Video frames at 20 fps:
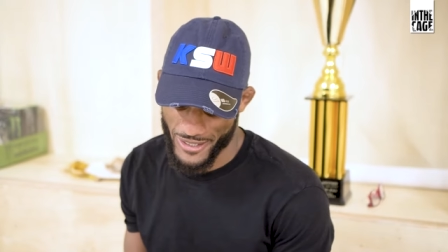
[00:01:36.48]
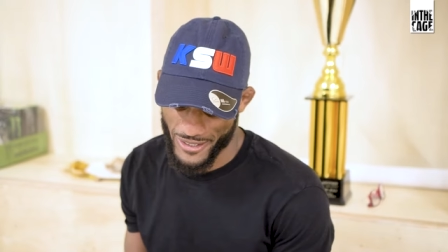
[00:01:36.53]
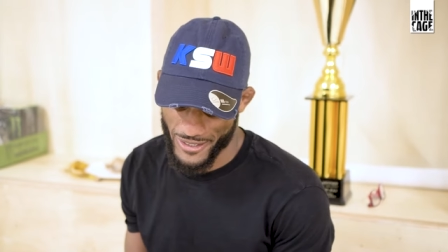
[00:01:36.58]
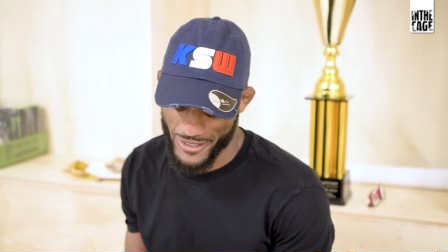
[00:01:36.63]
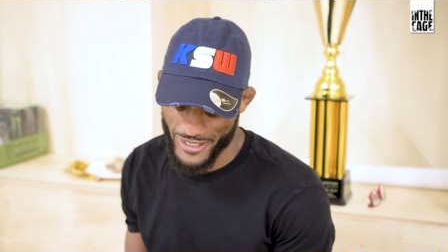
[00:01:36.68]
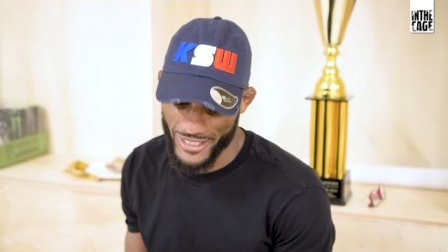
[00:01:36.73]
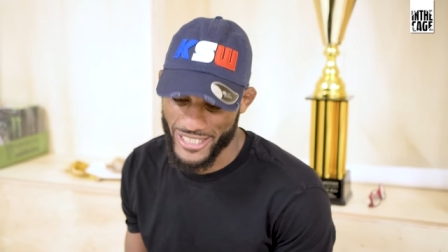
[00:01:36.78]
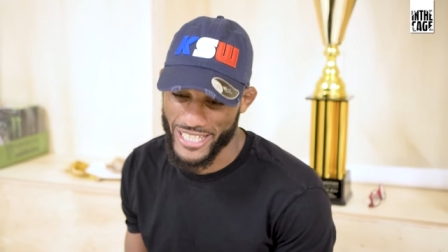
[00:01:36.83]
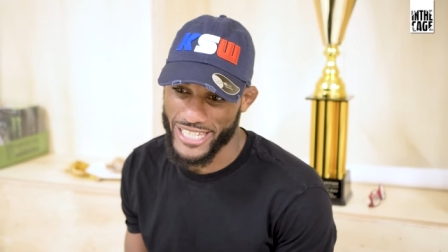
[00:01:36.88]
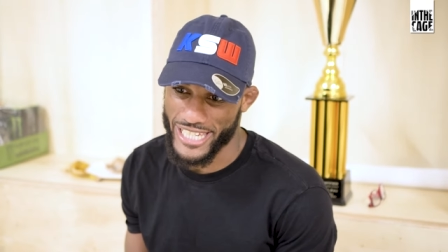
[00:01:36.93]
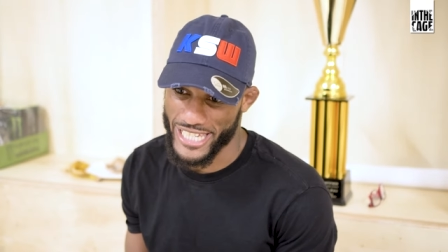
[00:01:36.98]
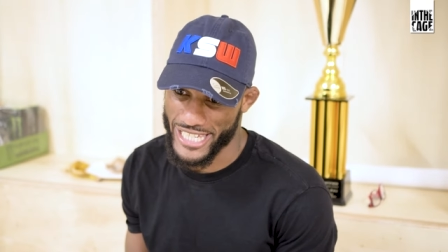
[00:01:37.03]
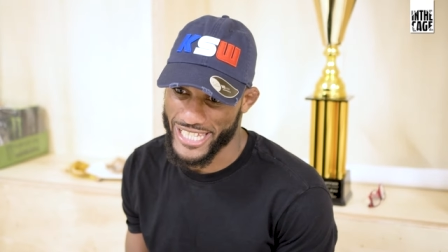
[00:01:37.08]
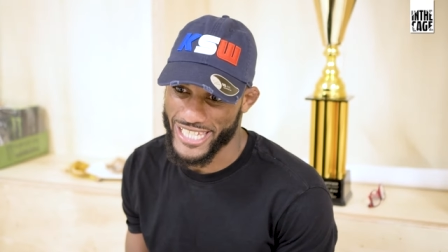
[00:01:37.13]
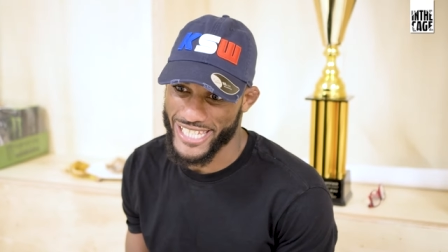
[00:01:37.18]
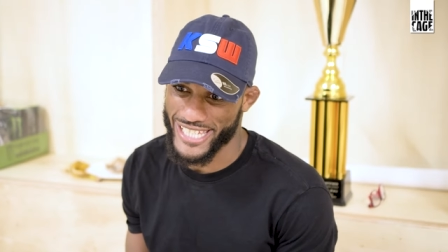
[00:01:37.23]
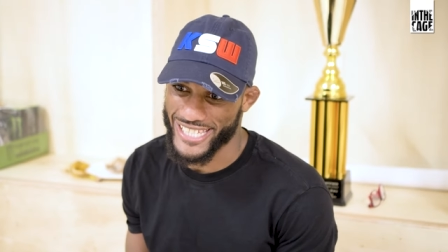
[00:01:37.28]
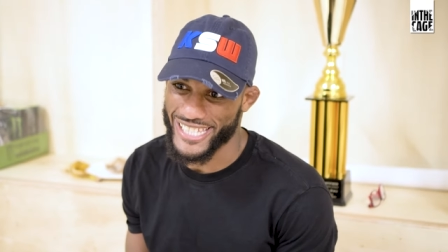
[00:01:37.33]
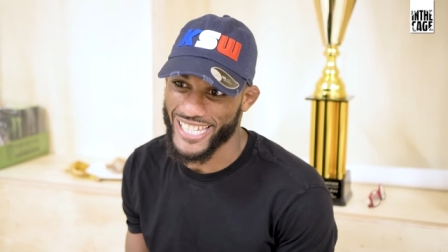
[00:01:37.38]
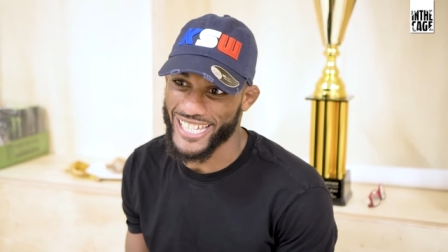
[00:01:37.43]
yes, the knee,
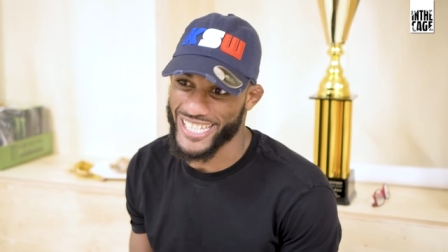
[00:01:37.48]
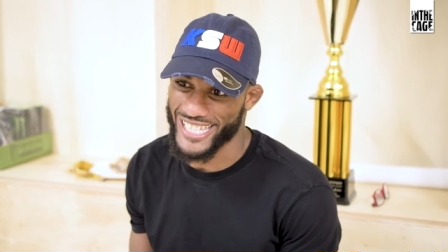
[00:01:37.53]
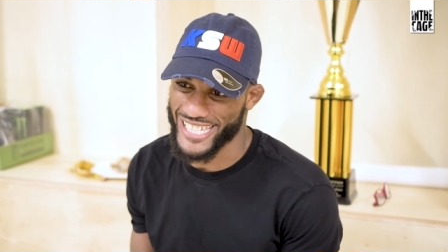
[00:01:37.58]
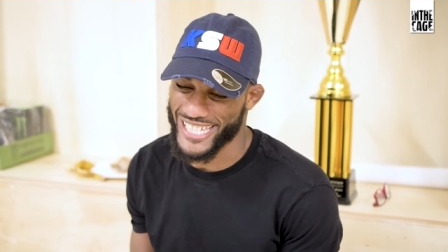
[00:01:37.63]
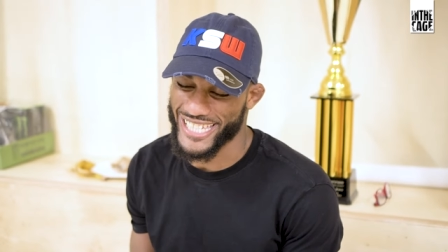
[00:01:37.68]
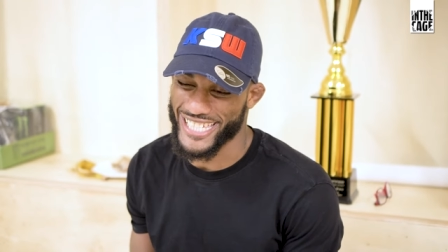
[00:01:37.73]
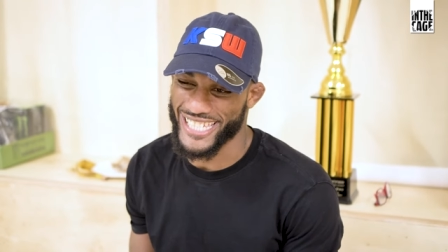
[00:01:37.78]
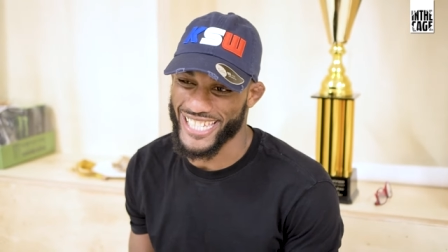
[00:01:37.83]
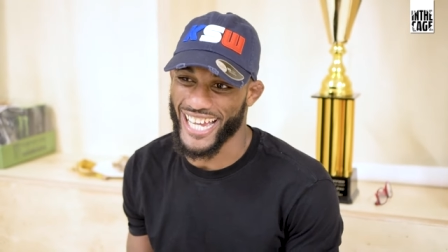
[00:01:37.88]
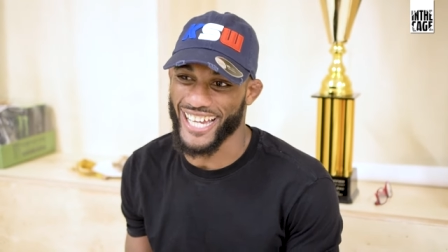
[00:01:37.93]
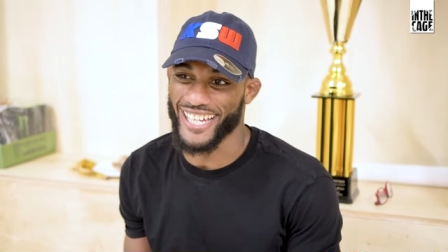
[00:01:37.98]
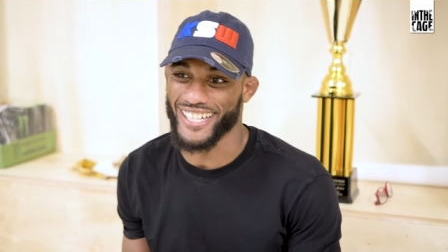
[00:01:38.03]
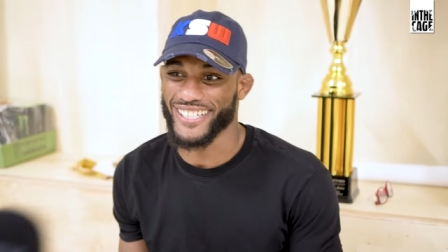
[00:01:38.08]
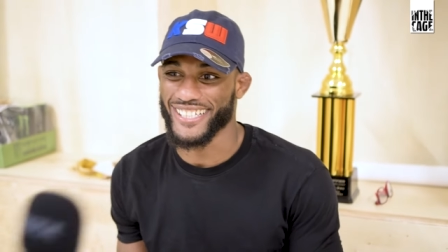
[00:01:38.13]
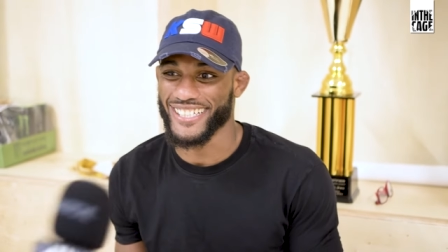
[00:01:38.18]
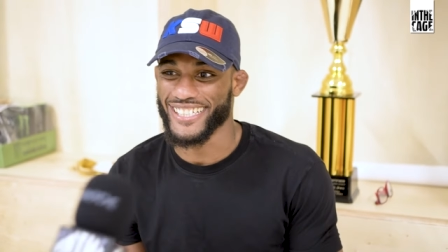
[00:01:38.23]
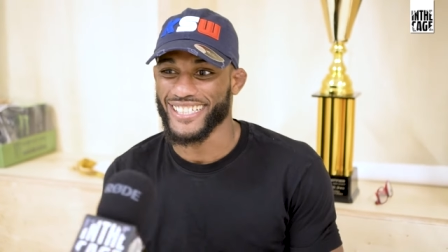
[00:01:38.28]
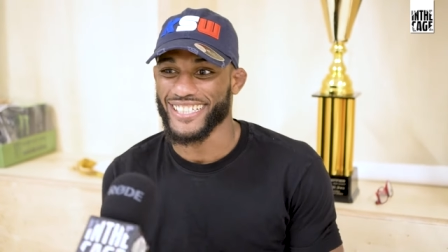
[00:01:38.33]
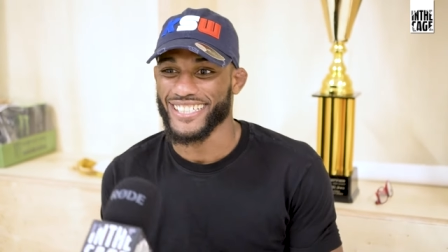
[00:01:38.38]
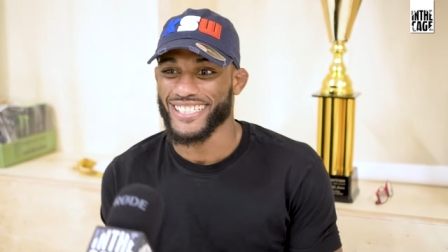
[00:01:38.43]
this, the knee. in the
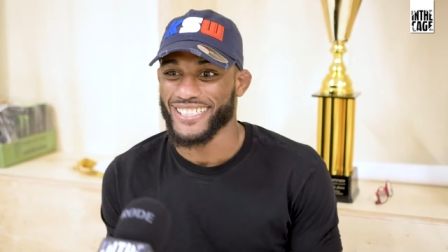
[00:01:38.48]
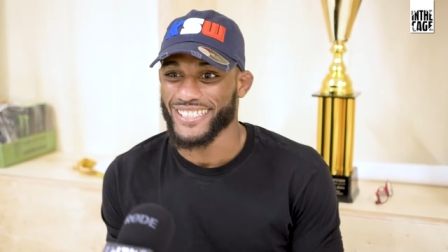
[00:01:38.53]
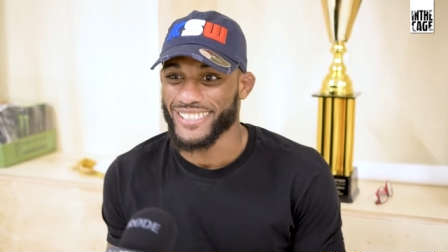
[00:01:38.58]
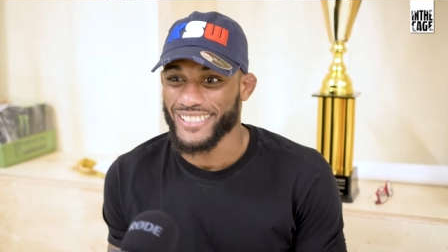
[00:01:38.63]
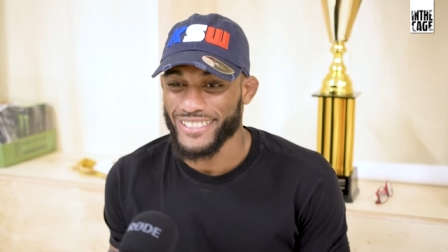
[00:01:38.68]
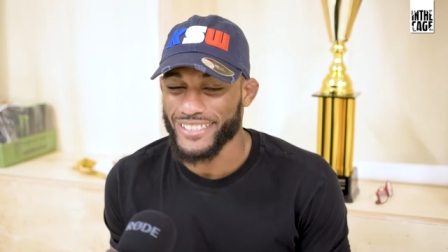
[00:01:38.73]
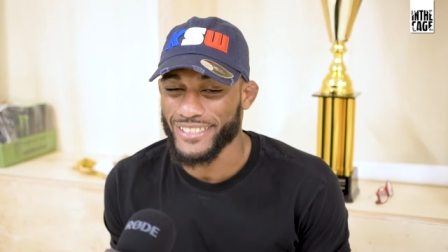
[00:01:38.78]
knee, in the knee.